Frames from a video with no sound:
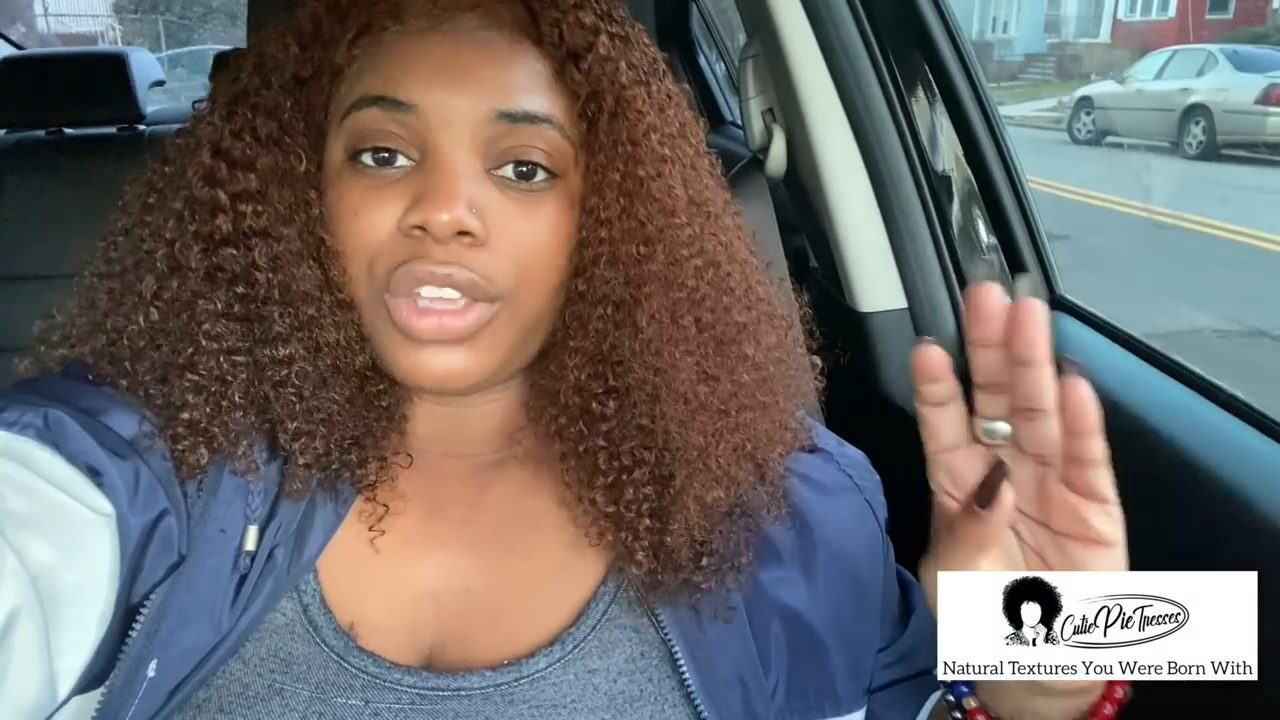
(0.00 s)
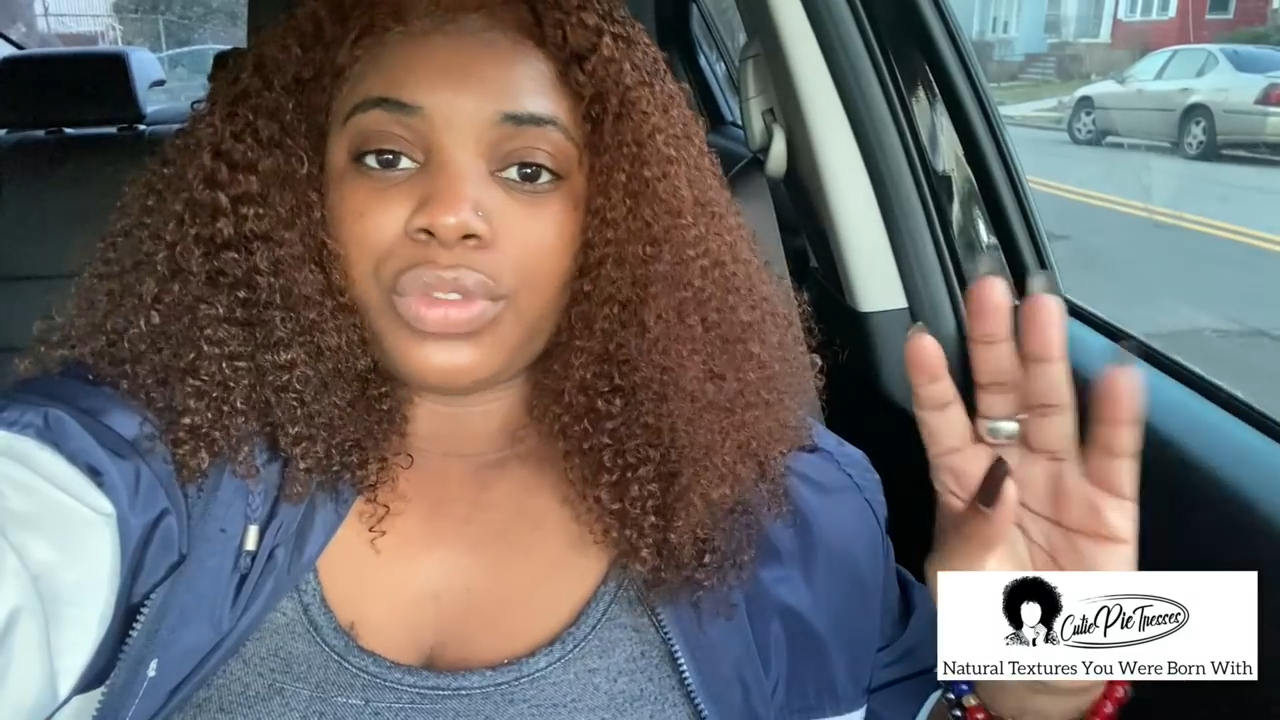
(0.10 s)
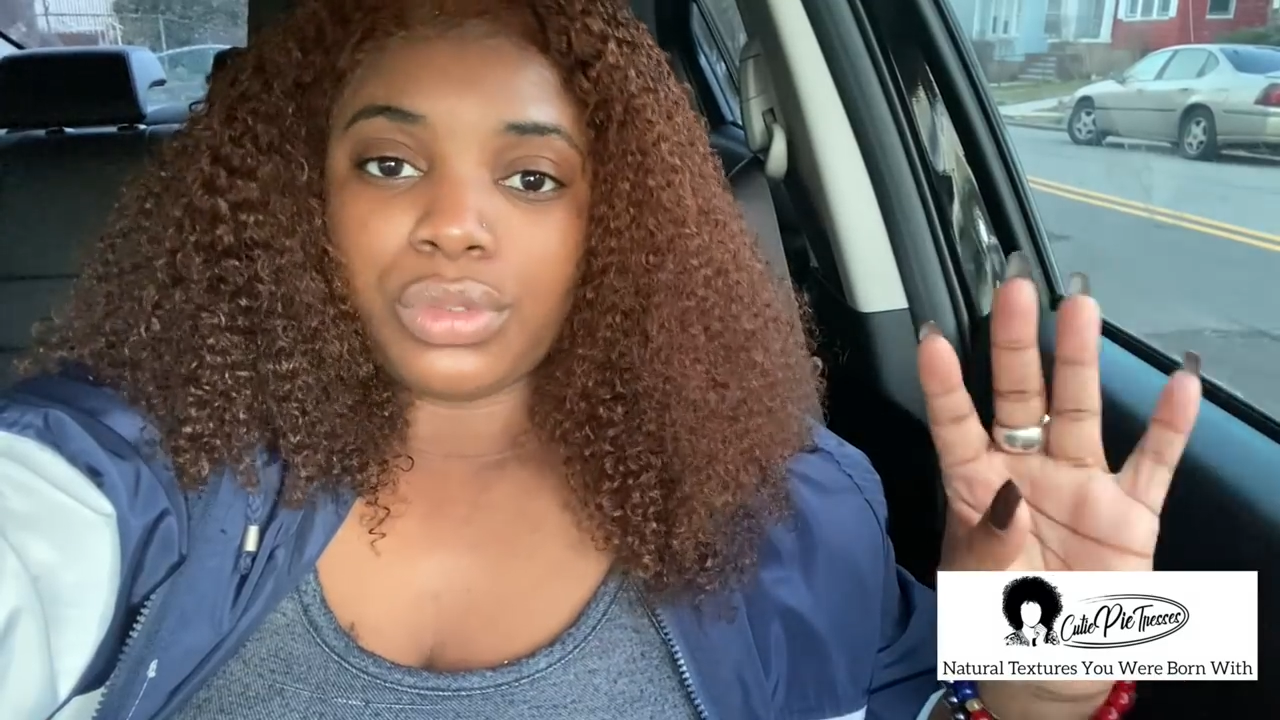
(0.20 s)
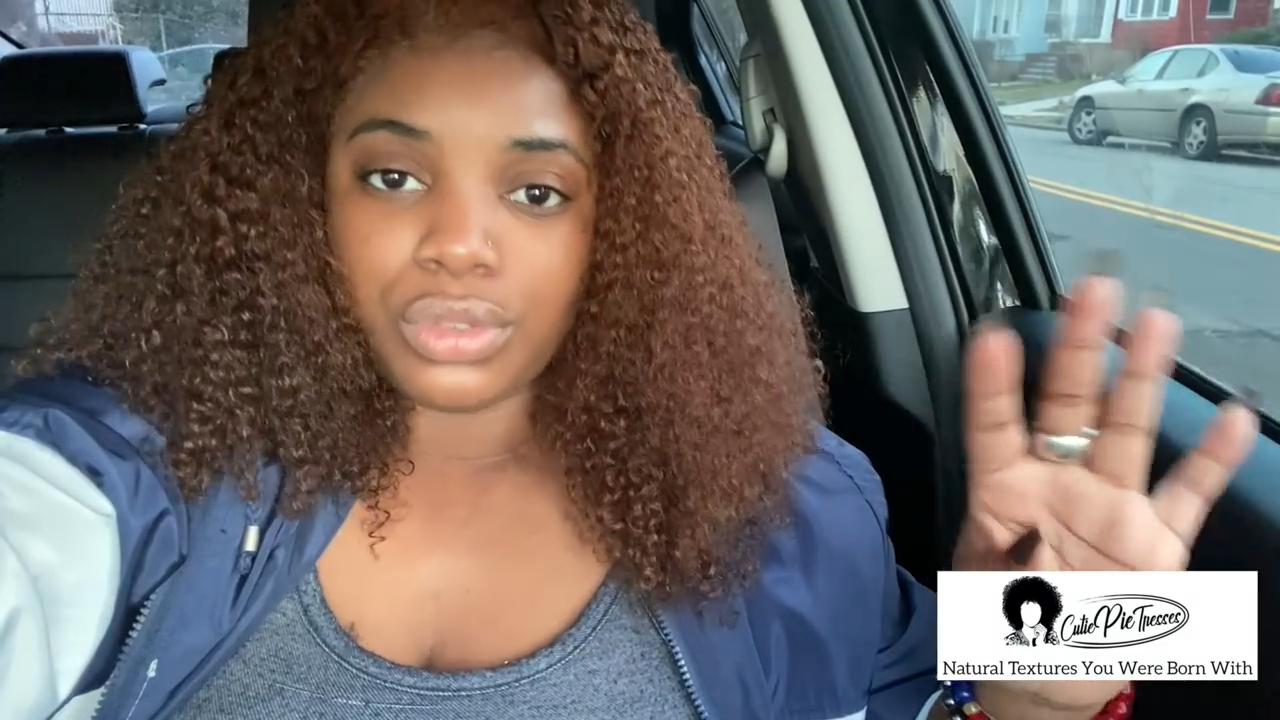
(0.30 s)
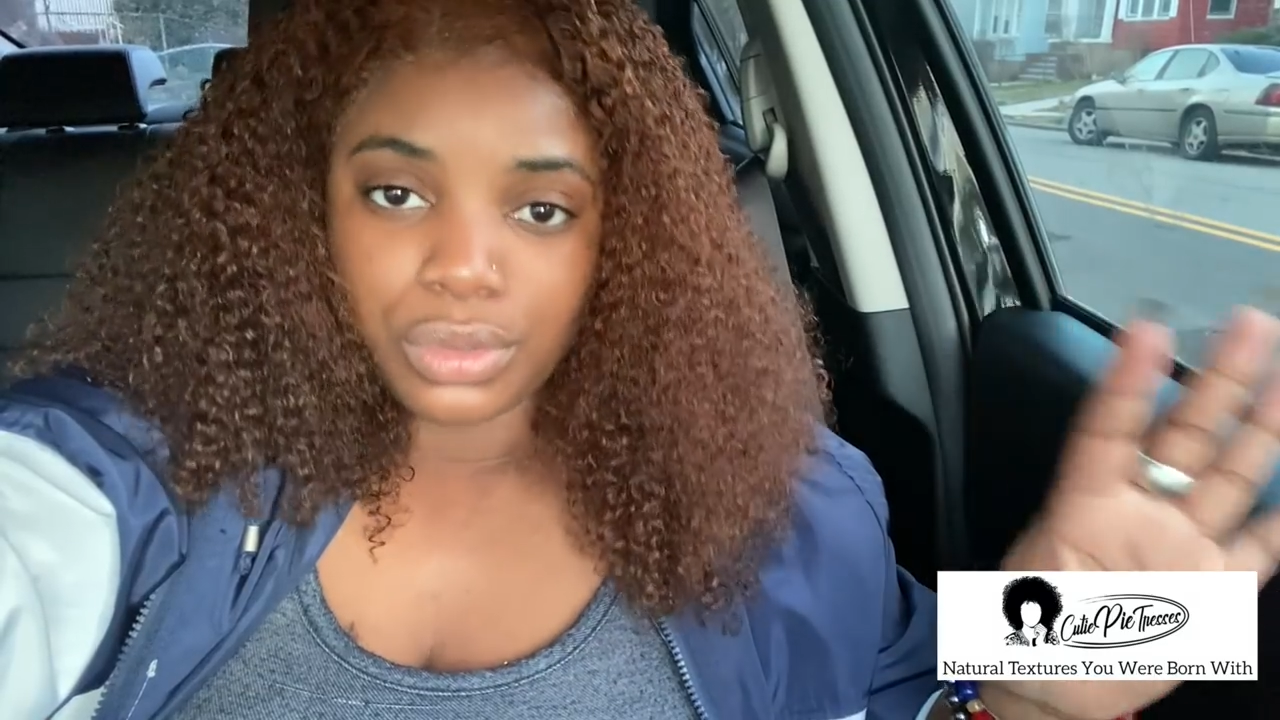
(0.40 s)
If
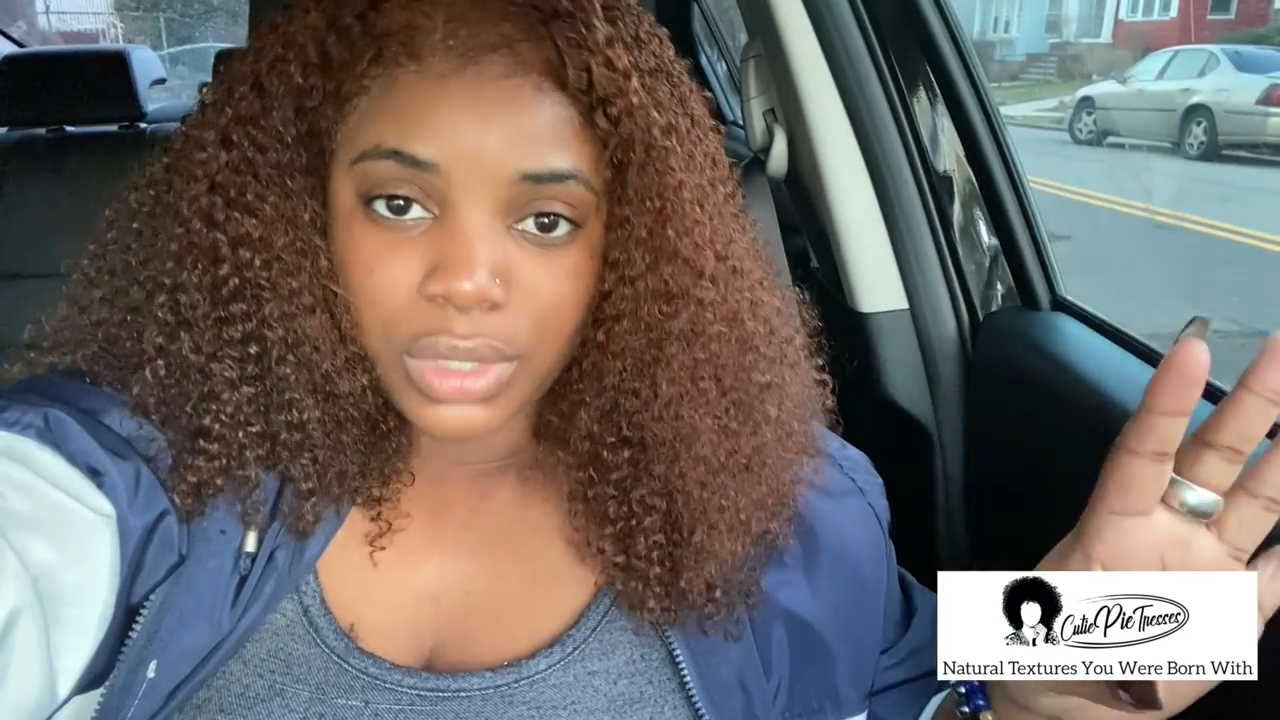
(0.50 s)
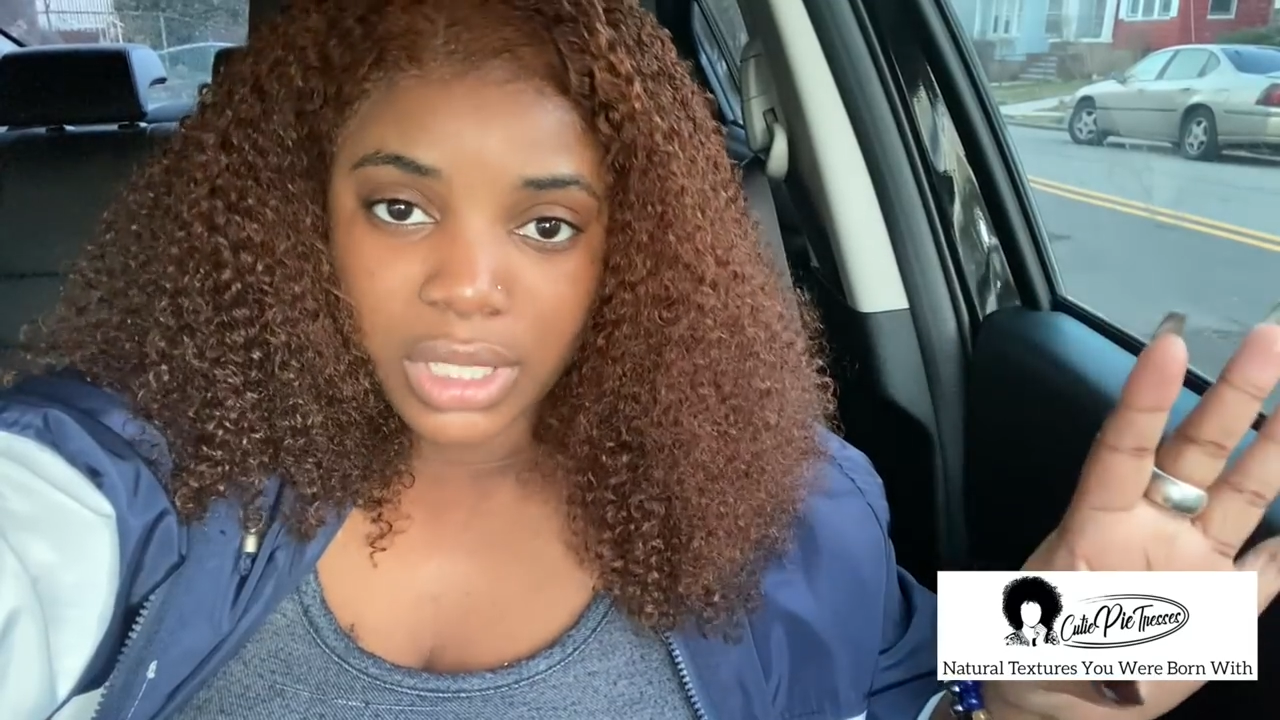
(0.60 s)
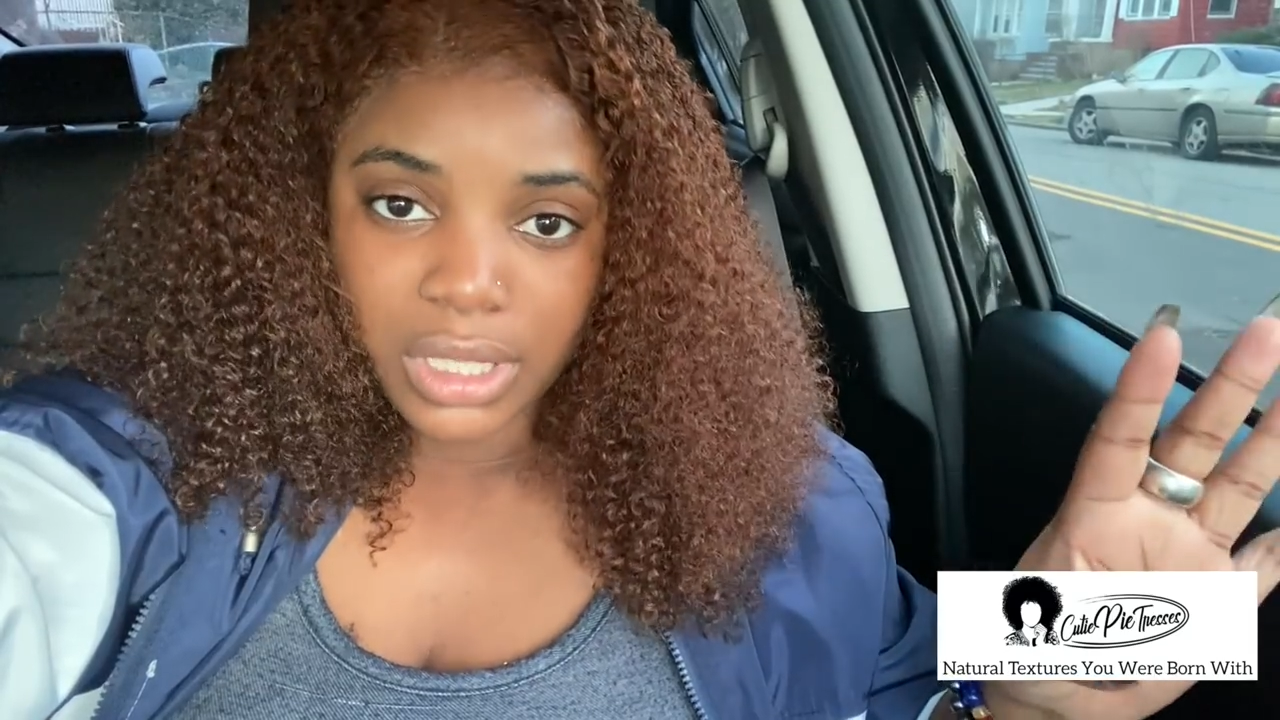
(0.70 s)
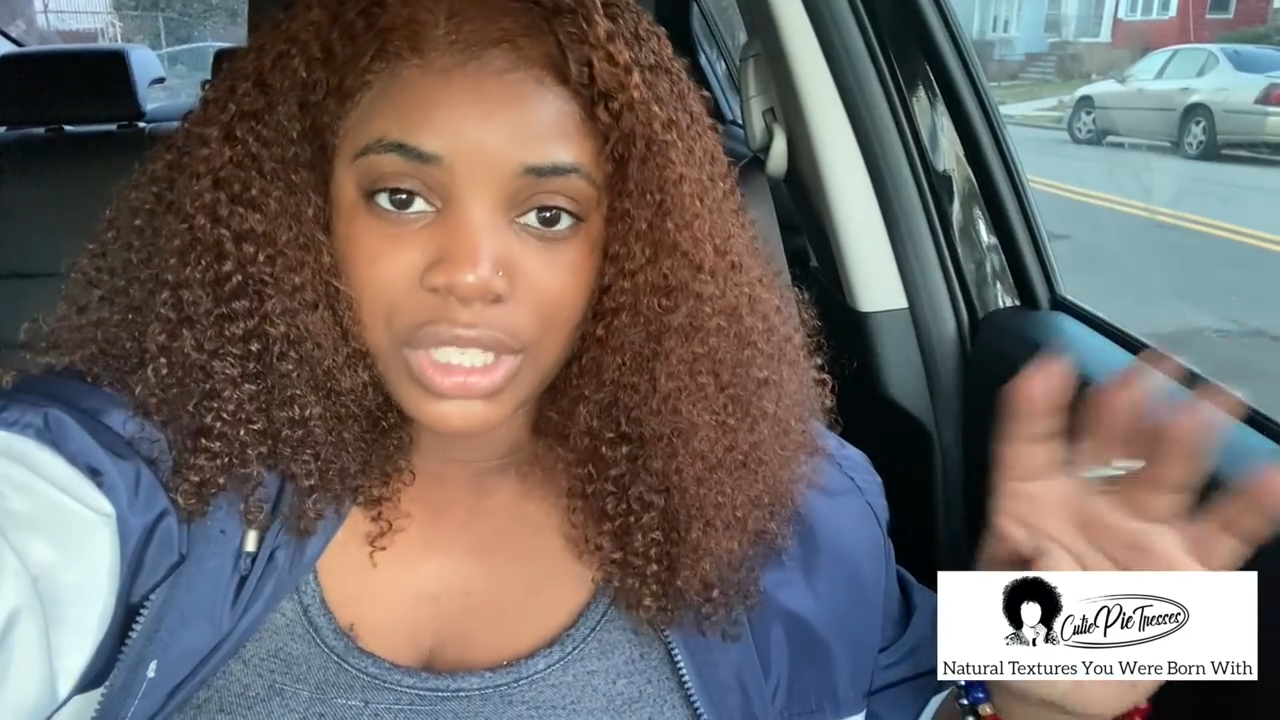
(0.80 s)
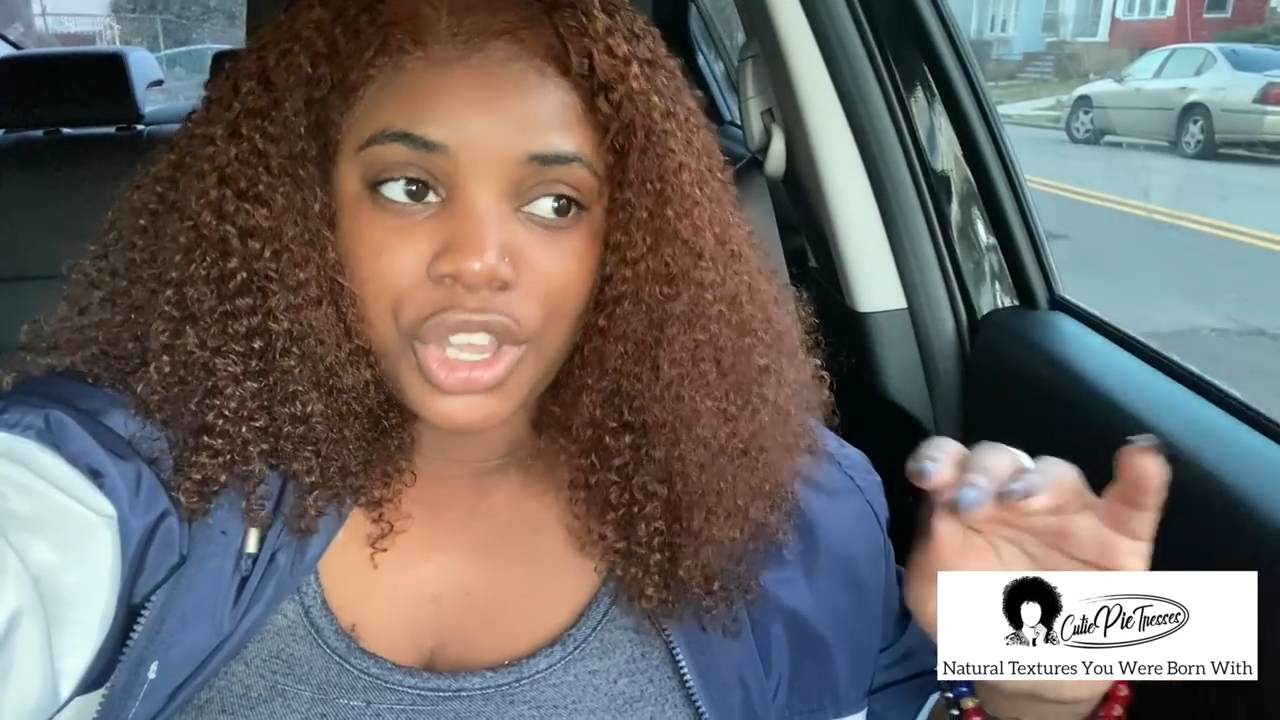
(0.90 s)
you do
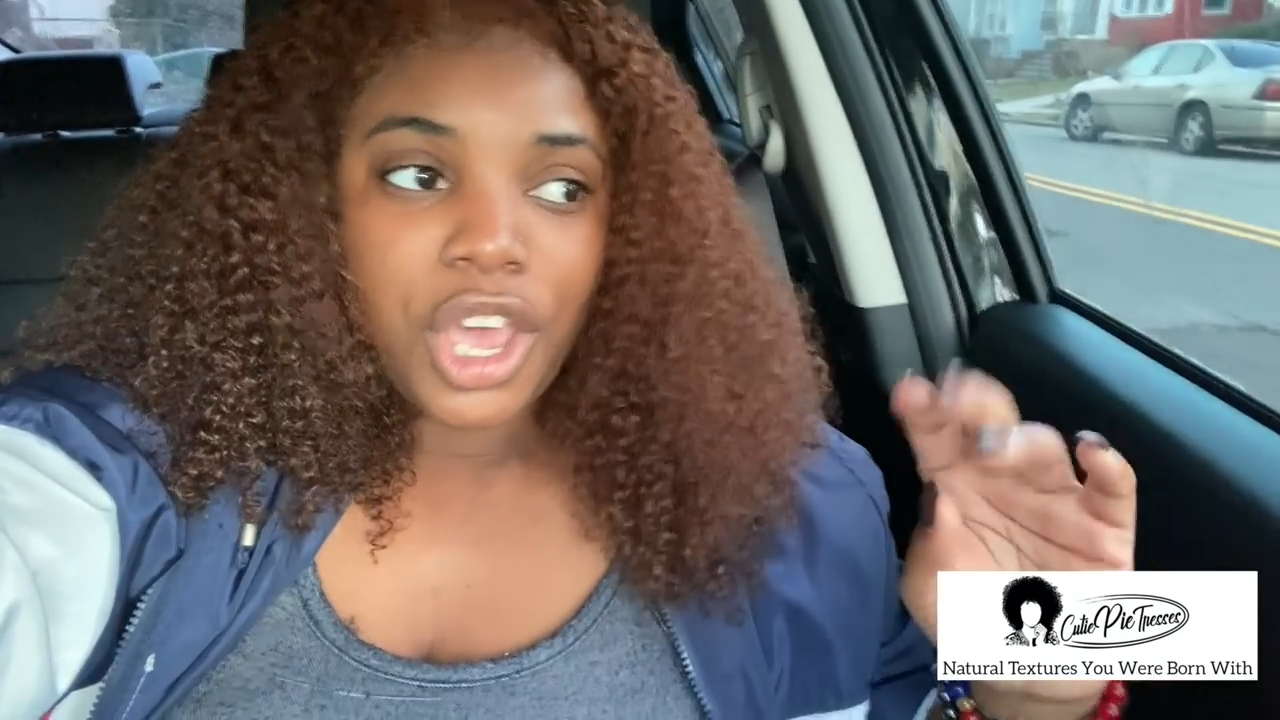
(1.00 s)
get this,